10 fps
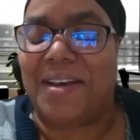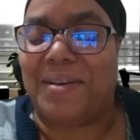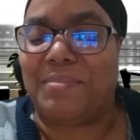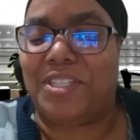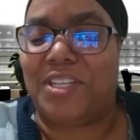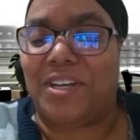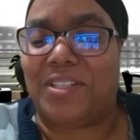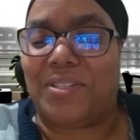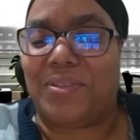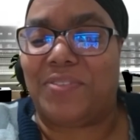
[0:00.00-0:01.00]
She
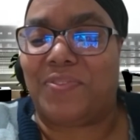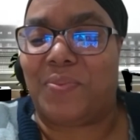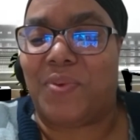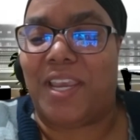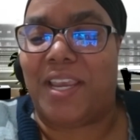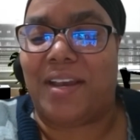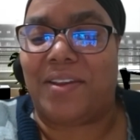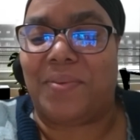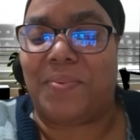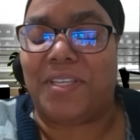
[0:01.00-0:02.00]
also is from Wayne County
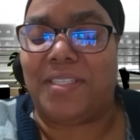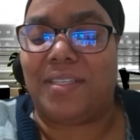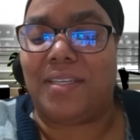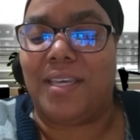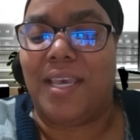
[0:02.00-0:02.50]
RESA,